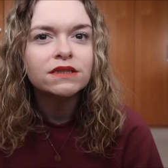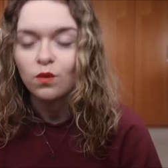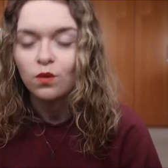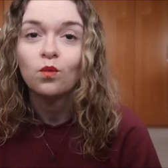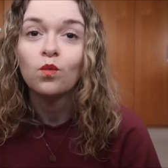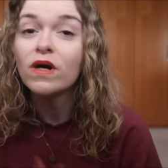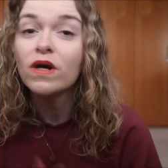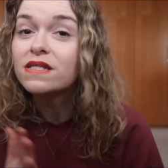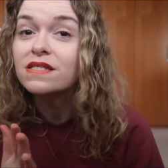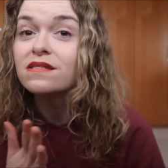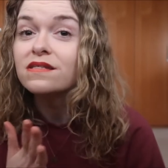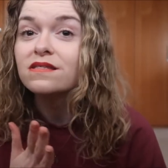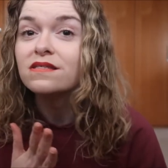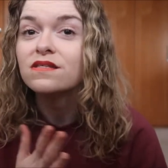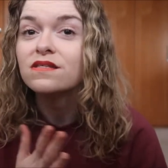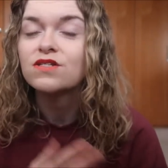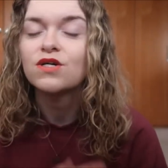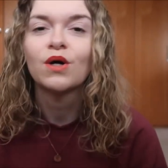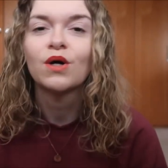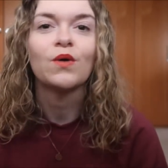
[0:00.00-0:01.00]
whisks
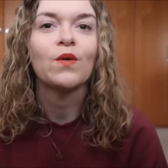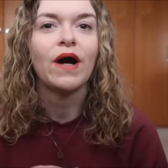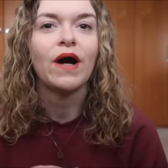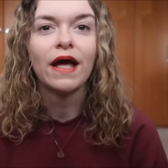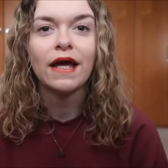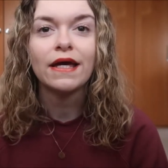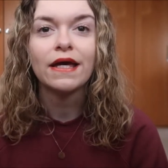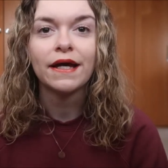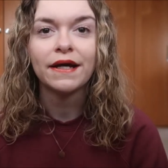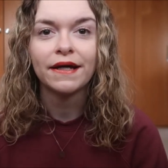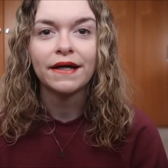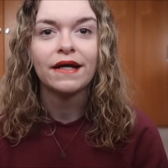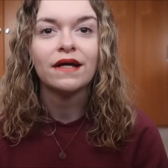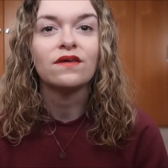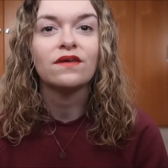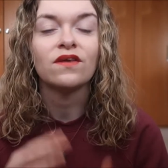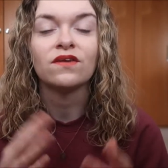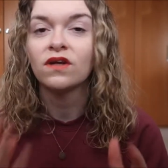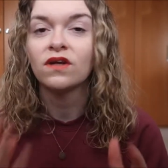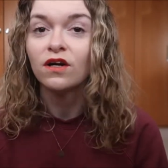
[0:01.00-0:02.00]
the doll, aka
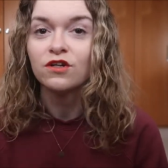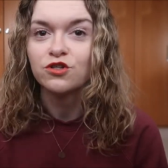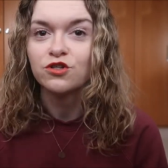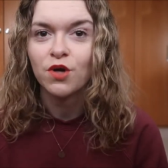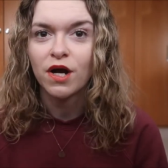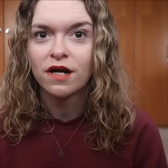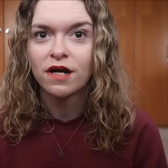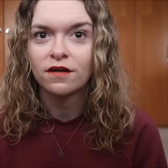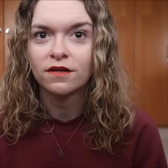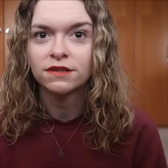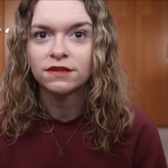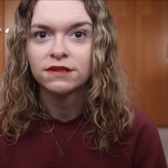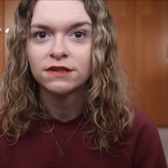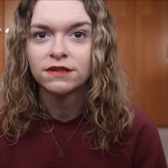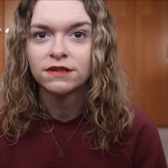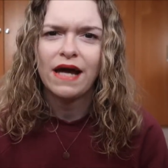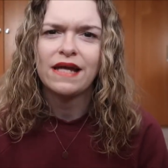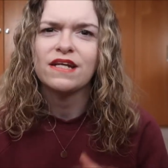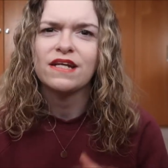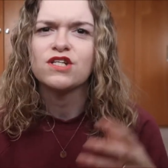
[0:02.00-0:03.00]
the Nutcracker,
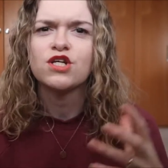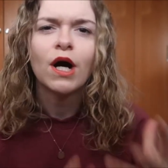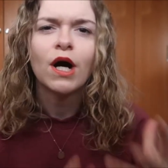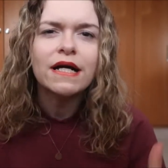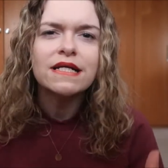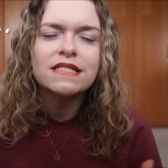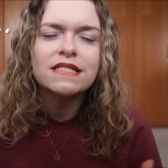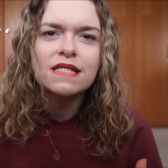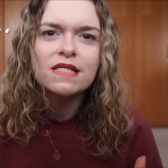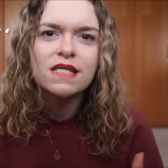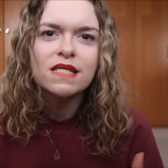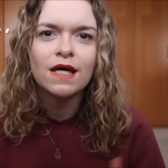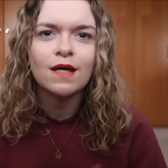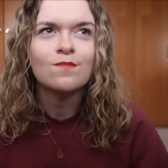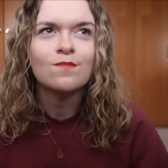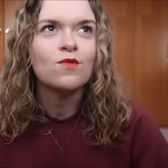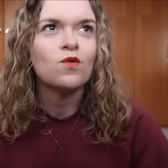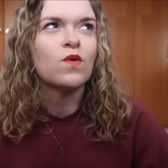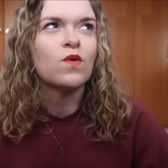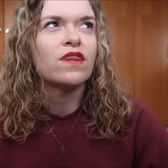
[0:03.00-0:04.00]
and entices
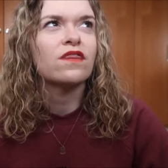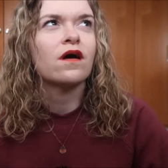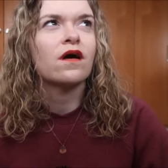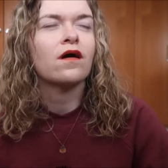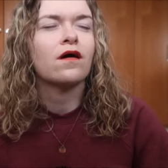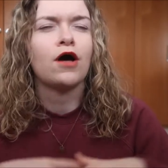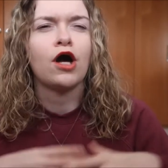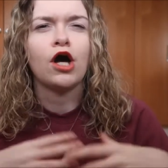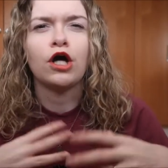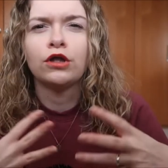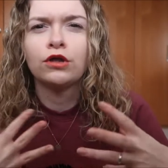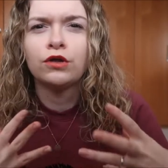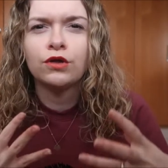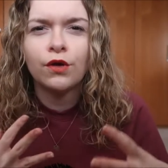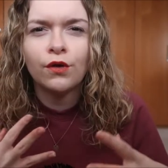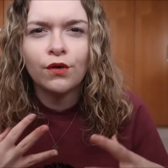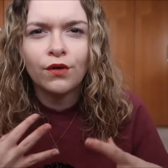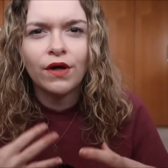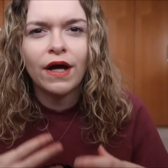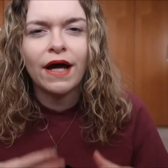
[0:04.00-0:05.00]
him with her
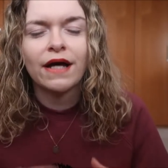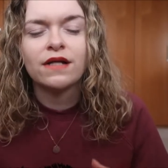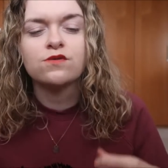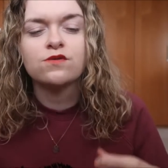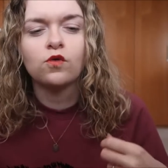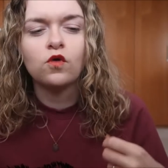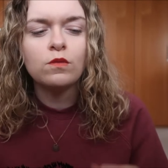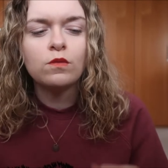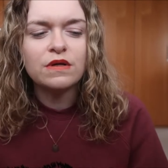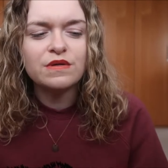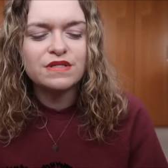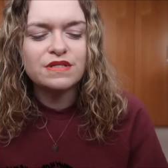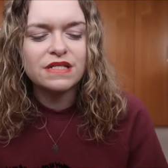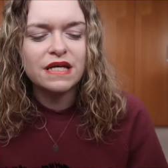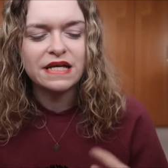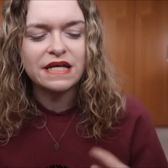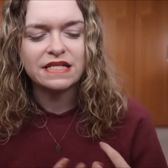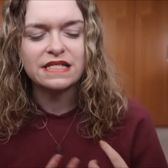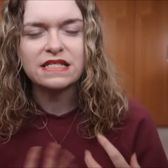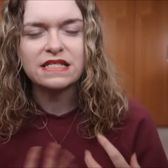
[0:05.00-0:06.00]
allure and almost
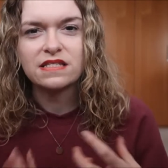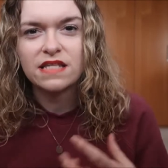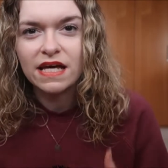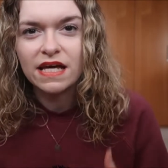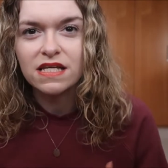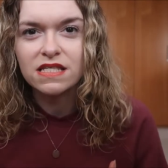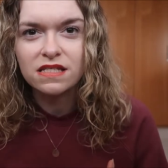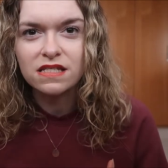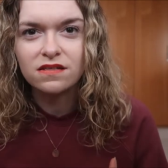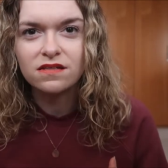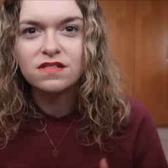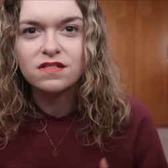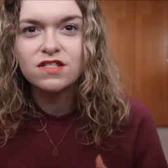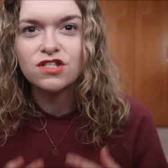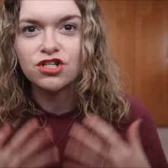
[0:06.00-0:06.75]
sexiness.